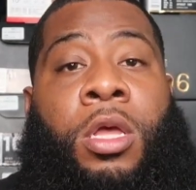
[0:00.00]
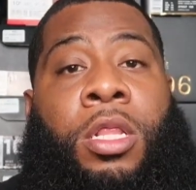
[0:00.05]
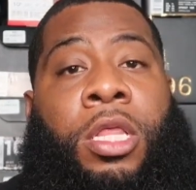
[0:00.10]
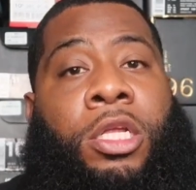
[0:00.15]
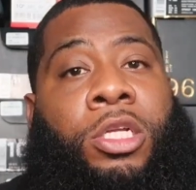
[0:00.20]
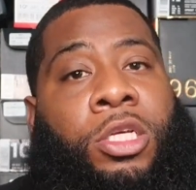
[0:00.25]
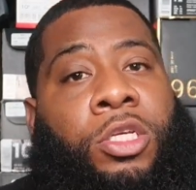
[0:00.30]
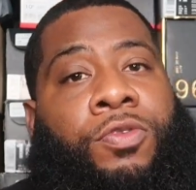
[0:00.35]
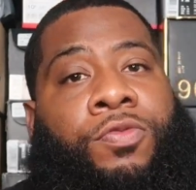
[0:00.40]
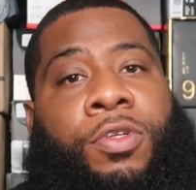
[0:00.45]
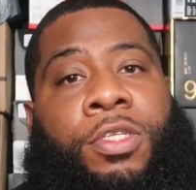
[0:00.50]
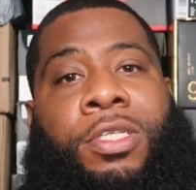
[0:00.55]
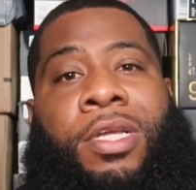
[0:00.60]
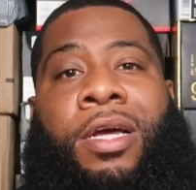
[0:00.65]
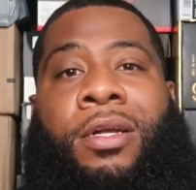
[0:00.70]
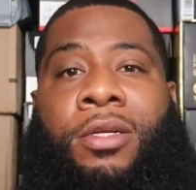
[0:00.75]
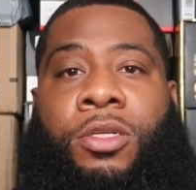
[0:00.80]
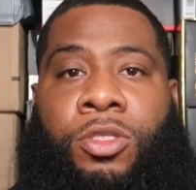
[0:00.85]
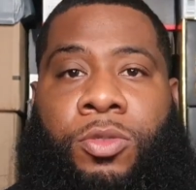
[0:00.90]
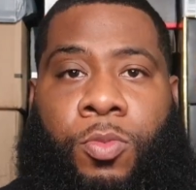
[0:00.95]
They just
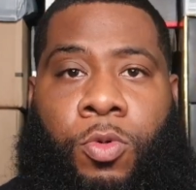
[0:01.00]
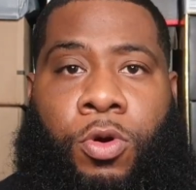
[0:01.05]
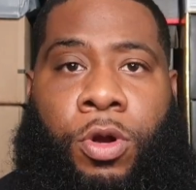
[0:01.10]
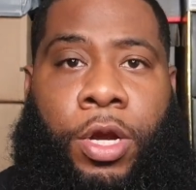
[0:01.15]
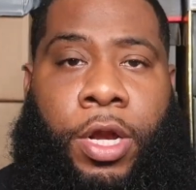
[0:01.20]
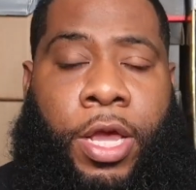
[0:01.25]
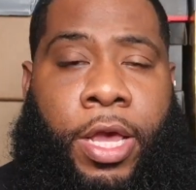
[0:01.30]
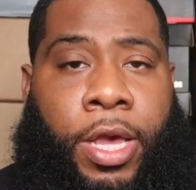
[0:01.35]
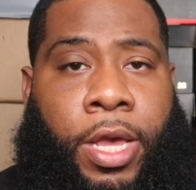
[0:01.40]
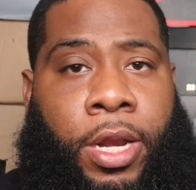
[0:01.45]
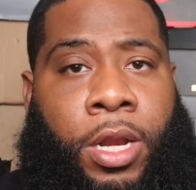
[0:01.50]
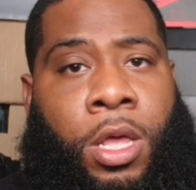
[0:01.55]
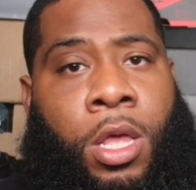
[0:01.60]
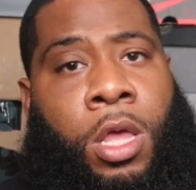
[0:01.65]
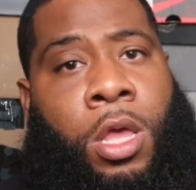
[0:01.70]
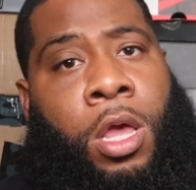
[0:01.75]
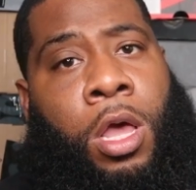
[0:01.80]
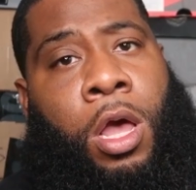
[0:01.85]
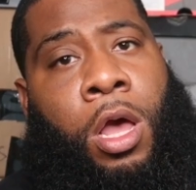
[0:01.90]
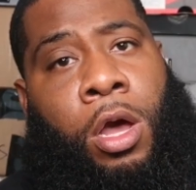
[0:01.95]
restocked this morning, and
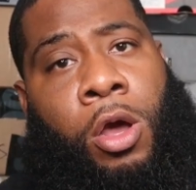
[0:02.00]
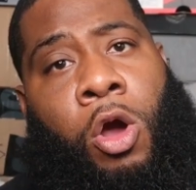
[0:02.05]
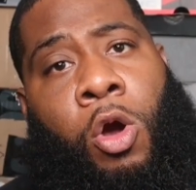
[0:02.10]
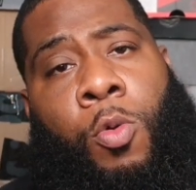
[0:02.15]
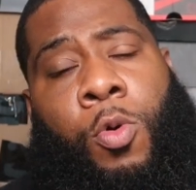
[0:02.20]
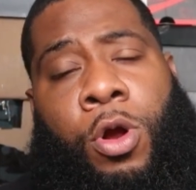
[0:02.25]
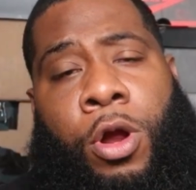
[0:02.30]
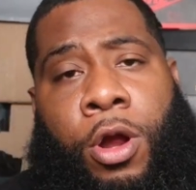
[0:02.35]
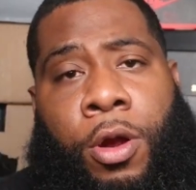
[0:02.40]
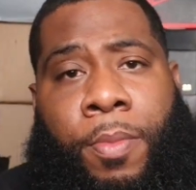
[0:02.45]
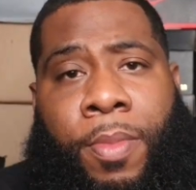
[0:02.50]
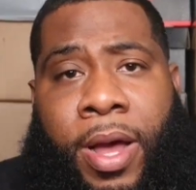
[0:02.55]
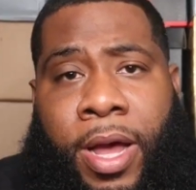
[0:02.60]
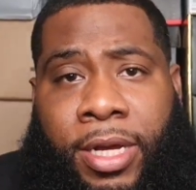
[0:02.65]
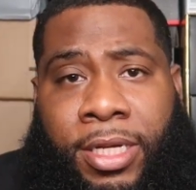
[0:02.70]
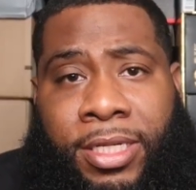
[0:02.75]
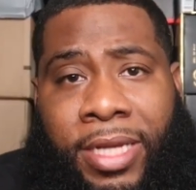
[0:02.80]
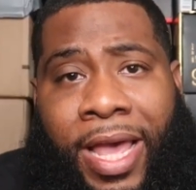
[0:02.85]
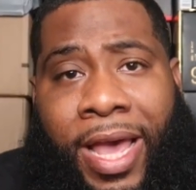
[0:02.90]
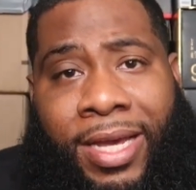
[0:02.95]
a coworker of
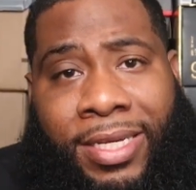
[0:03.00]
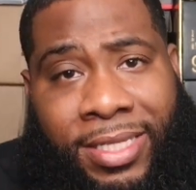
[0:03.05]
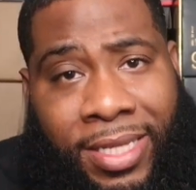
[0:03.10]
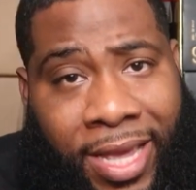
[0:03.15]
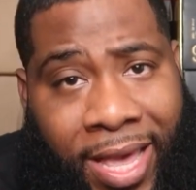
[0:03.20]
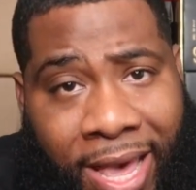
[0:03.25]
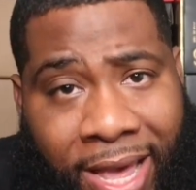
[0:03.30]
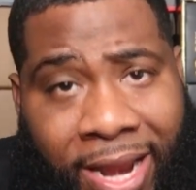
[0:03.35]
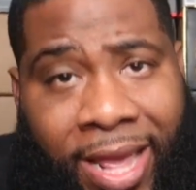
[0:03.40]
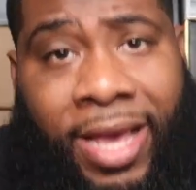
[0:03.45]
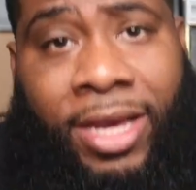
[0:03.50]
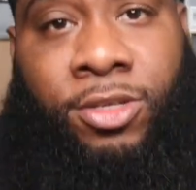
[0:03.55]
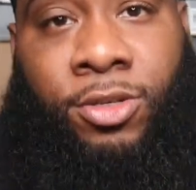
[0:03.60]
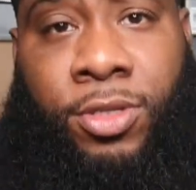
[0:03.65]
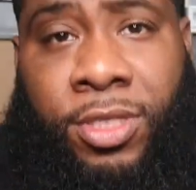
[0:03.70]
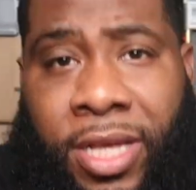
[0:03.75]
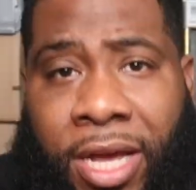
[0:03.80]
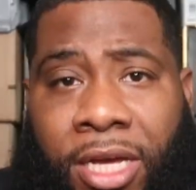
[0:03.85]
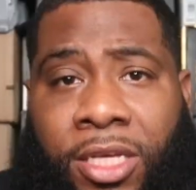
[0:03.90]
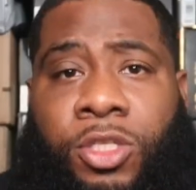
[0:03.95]
mine actually had an
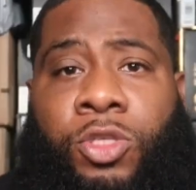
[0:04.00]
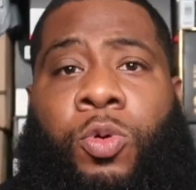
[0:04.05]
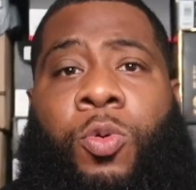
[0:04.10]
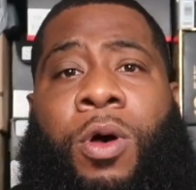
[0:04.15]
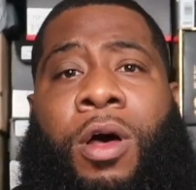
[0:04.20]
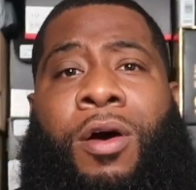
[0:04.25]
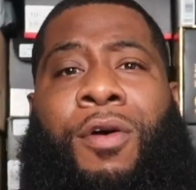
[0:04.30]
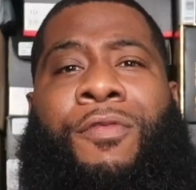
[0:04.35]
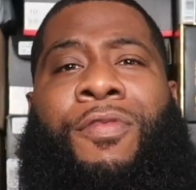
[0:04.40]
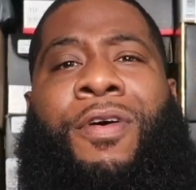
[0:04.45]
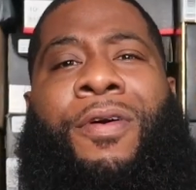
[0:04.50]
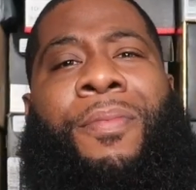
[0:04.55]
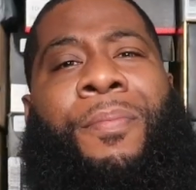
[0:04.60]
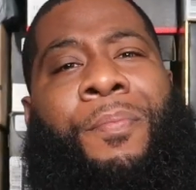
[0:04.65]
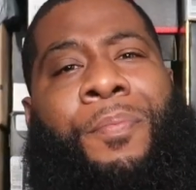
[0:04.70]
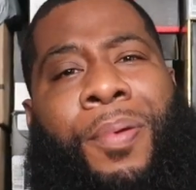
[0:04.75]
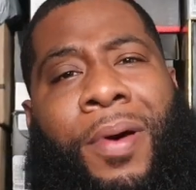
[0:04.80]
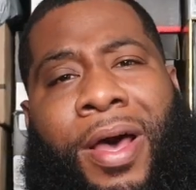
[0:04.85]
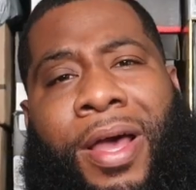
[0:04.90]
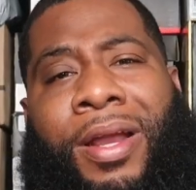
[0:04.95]
extra size 12,
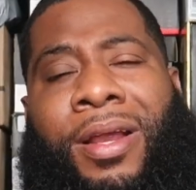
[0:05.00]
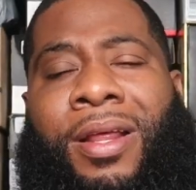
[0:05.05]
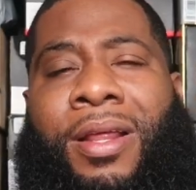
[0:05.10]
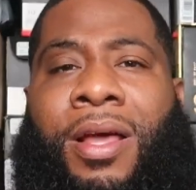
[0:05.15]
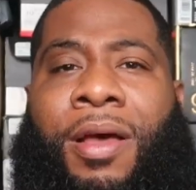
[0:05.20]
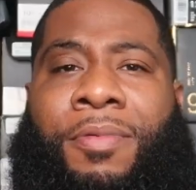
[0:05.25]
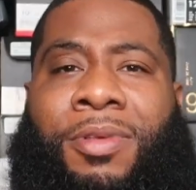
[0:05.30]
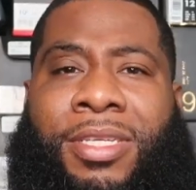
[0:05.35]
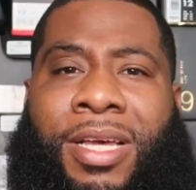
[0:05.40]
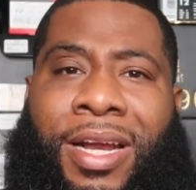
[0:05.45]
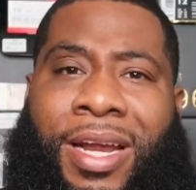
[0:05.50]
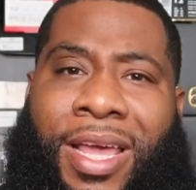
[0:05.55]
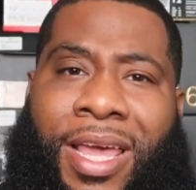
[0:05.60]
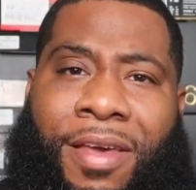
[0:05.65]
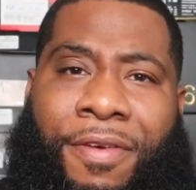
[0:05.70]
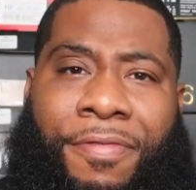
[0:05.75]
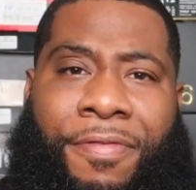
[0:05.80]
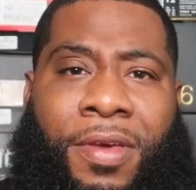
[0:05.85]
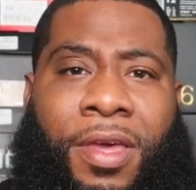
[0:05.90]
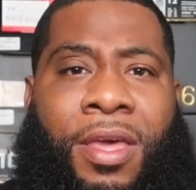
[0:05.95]
but I was kind of
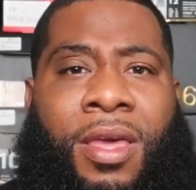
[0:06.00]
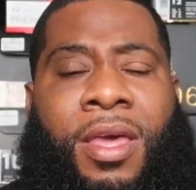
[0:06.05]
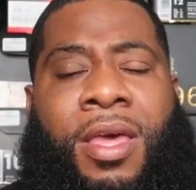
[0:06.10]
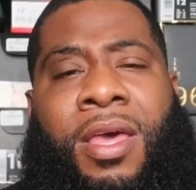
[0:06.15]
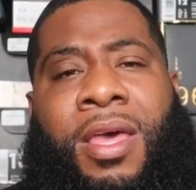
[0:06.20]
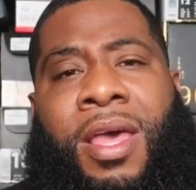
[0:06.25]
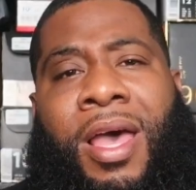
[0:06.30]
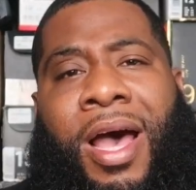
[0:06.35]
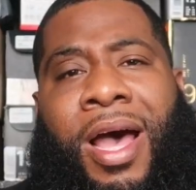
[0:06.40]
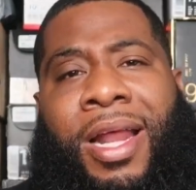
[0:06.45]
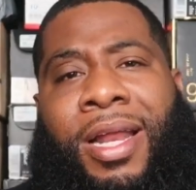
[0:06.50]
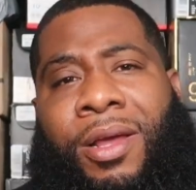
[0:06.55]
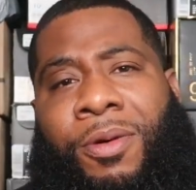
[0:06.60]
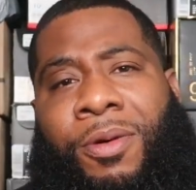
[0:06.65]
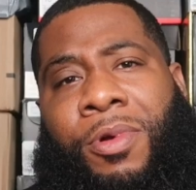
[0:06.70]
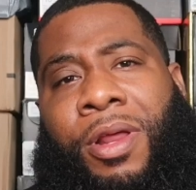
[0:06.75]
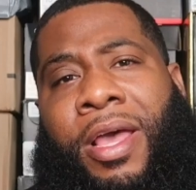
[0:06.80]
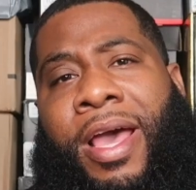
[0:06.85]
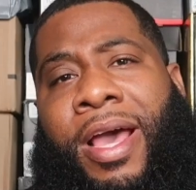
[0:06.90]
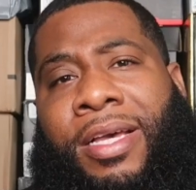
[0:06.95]
iffy. I
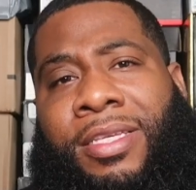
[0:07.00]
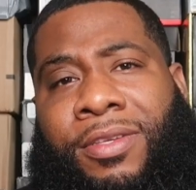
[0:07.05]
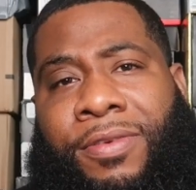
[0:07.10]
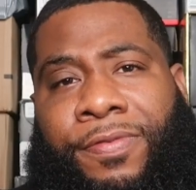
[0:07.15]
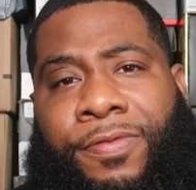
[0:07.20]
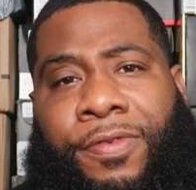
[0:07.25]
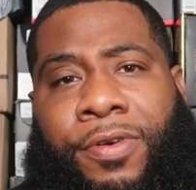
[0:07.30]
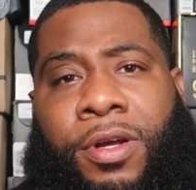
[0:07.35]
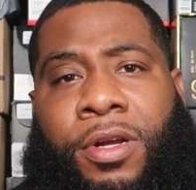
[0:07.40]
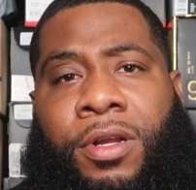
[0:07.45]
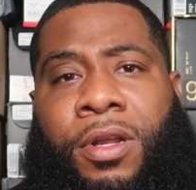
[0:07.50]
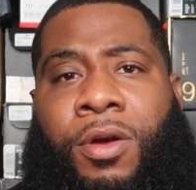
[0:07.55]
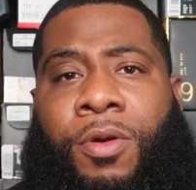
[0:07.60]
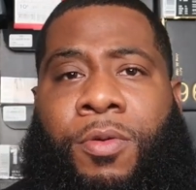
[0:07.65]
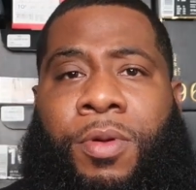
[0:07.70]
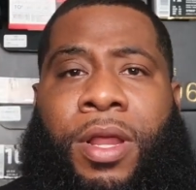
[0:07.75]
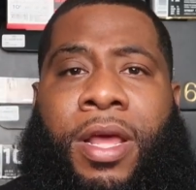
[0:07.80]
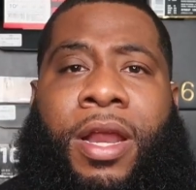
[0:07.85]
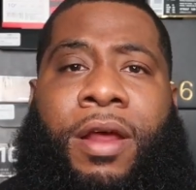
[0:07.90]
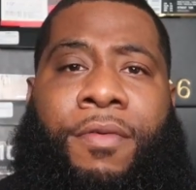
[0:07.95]
want to ask her for it,
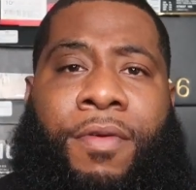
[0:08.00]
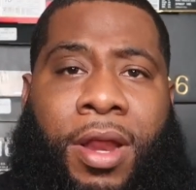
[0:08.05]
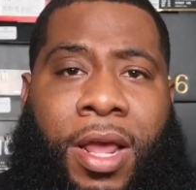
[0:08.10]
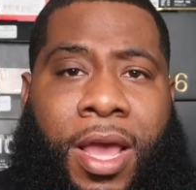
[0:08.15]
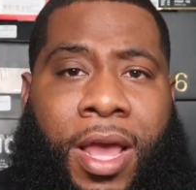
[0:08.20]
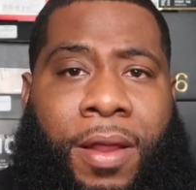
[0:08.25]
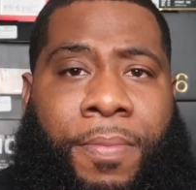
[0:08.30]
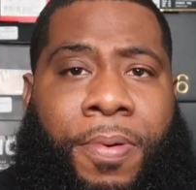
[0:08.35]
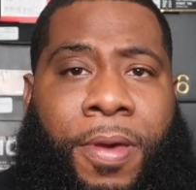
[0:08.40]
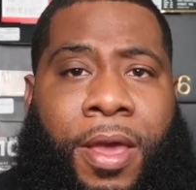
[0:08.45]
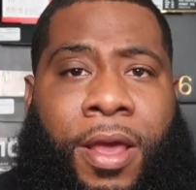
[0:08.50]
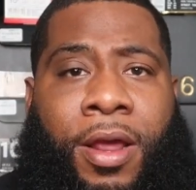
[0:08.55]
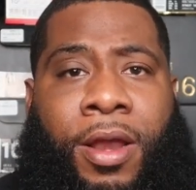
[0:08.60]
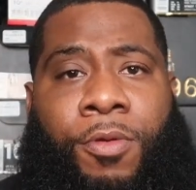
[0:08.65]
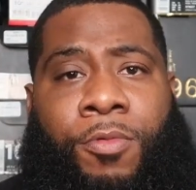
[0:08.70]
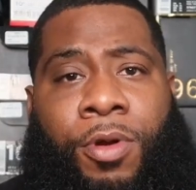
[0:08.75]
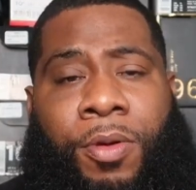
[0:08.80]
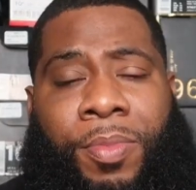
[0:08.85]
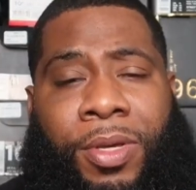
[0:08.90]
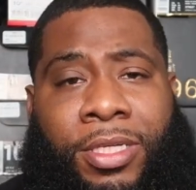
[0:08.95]
knowing that I already had a pair. I
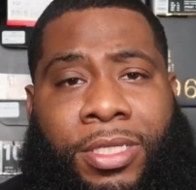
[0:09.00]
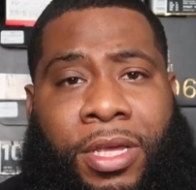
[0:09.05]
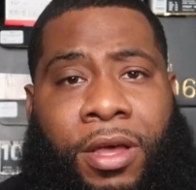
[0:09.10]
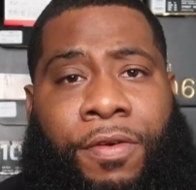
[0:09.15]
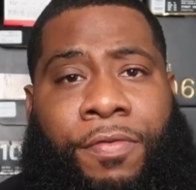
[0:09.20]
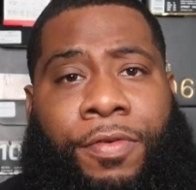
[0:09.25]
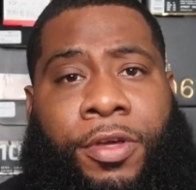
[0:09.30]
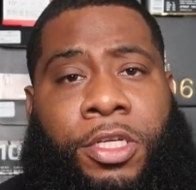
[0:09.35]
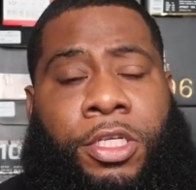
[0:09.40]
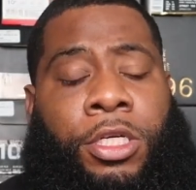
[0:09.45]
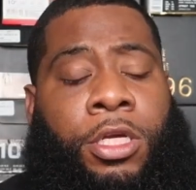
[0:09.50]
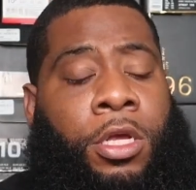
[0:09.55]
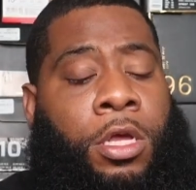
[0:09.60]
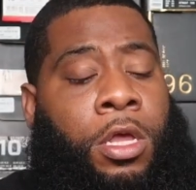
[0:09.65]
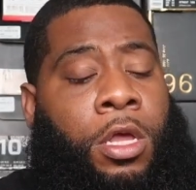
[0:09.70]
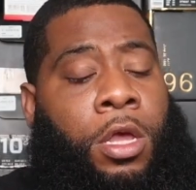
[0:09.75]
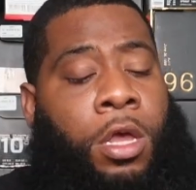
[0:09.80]
didn't want to be selfish.